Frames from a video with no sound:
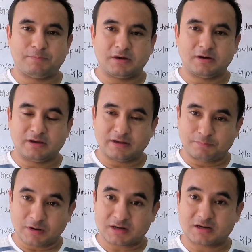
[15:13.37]

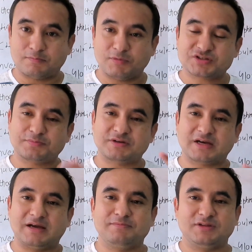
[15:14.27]
but most of the
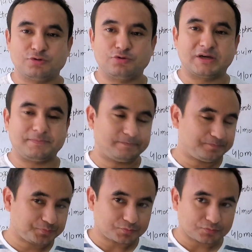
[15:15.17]
time they don't have.
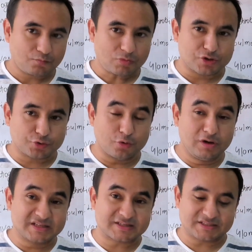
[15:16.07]
So
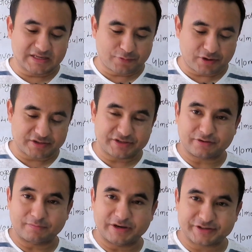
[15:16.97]
we will discuss nephrotic
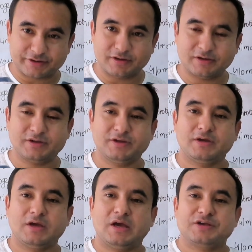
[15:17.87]
syndrome later on.
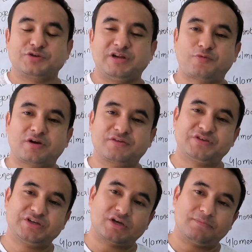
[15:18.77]
So nephrotic
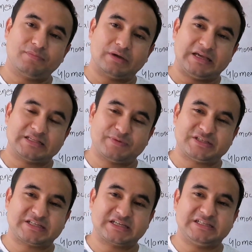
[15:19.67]
syndrome is
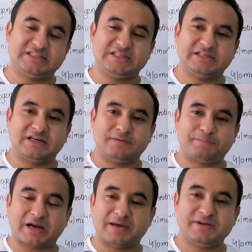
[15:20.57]
basically the
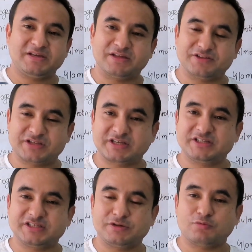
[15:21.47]
primary and the
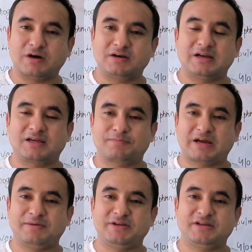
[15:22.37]
secondary one. Like
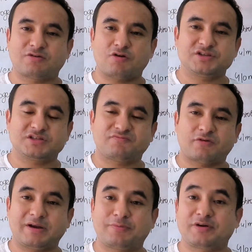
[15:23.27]
primary causes
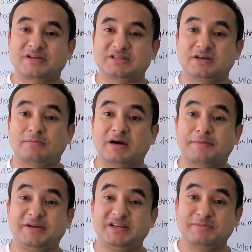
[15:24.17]
for nephrotic syndrome
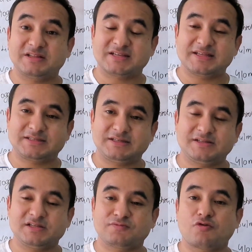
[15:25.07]
are minimal sense
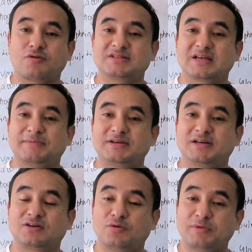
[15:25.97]
disease, focal
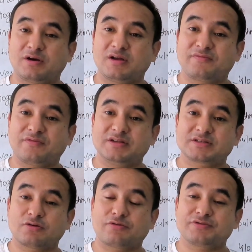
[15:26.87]
segmental glomerular
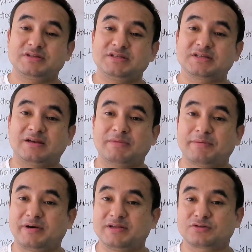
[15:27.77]
sclerosis, and
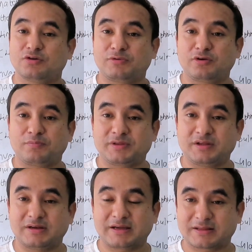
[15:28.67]
membranous
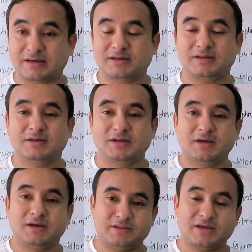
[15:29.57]
glomerulopathy, like that.
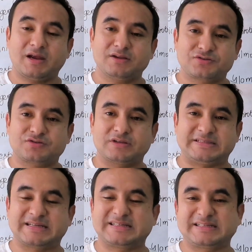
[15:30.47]
There are
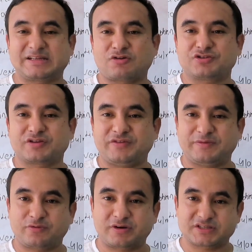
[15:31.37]
secondary cause of
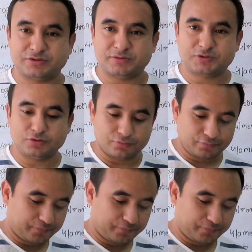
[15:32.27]
nephrotic syndrome too.